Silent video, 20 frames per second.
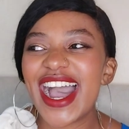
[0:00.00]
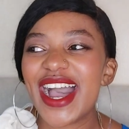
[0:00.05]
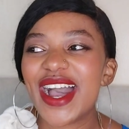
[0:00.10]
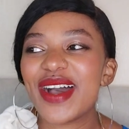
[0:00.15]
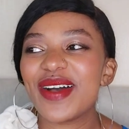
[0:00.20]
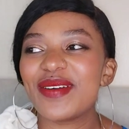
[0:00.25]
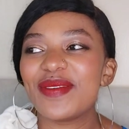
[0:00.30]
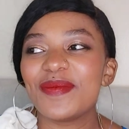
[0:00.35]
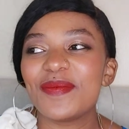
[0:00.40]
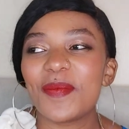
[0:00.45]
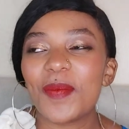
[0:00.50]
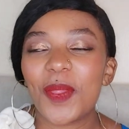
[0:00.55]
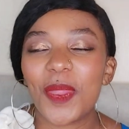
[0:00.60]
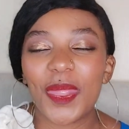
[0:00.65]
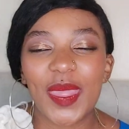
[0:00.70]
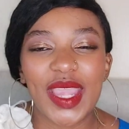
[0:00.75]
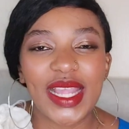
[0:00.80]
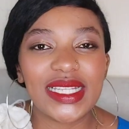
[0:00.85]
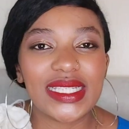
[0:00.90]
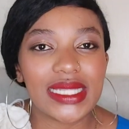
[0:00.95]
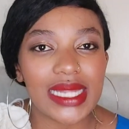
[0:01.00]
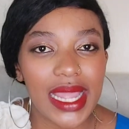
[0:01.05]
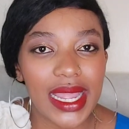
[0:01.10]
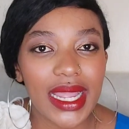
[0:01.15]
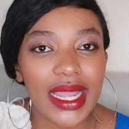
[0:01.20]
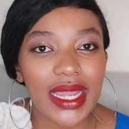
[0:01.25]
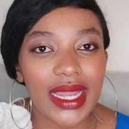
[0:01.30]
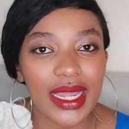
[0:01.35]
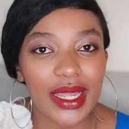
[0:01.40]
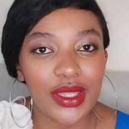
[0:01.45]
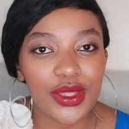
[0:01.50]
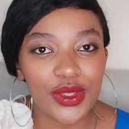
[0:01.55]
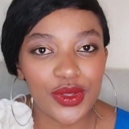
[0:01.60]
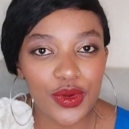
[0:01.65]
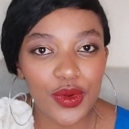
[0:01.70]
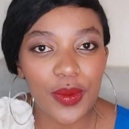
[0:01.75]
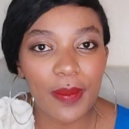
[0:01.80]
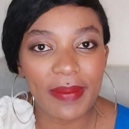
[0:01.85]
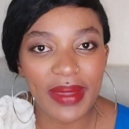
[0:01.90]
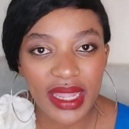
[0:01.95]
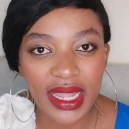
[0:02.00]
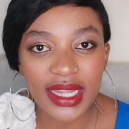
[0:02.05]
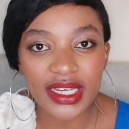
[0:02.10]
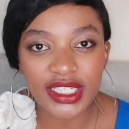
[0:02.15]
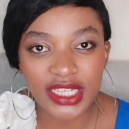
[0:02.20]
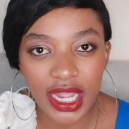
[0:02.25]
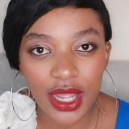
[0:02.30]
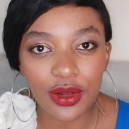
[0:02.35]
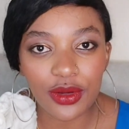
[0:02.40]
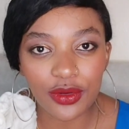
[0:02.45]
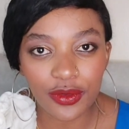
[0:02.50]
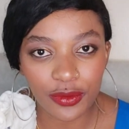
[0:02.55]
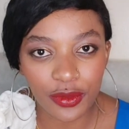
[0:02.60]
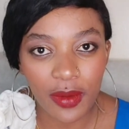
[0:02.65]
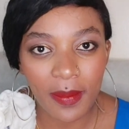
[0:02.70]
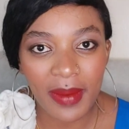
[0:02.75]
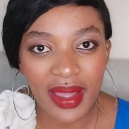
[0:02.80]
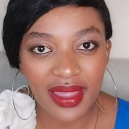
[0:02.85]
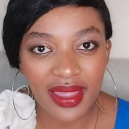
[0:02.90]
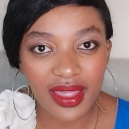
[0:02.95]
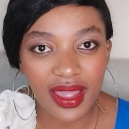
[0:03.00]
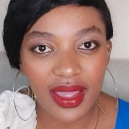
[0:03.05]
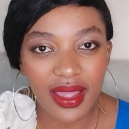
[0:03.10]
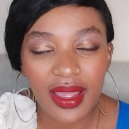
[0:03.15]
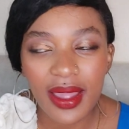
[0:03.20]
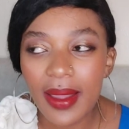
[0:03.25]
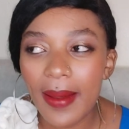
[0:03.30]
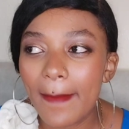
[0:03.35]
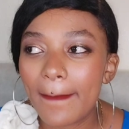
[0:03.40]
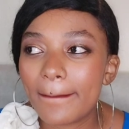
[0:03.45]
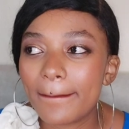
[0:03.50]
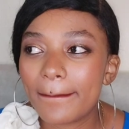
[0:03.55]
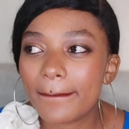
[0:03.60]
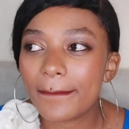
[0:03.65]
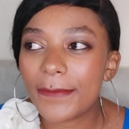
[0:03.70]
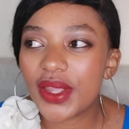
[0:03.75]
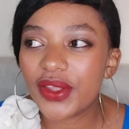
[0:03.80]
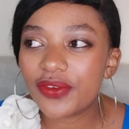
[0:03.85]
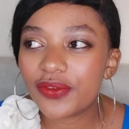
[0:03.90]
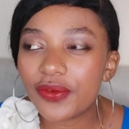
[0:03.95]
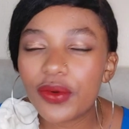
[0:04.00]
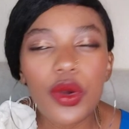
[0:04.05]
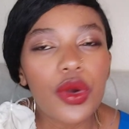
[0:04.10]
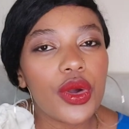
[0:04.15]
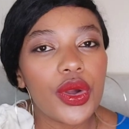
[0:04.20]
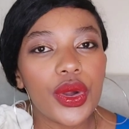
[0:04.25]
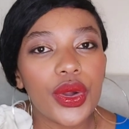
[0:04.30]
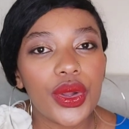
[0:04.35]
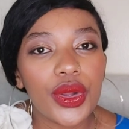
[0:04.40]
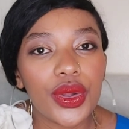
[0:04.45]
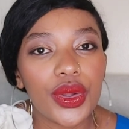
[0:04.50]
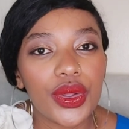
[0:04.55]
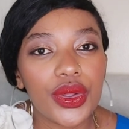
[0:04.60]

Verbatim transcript: um it's like you being a child of your mother before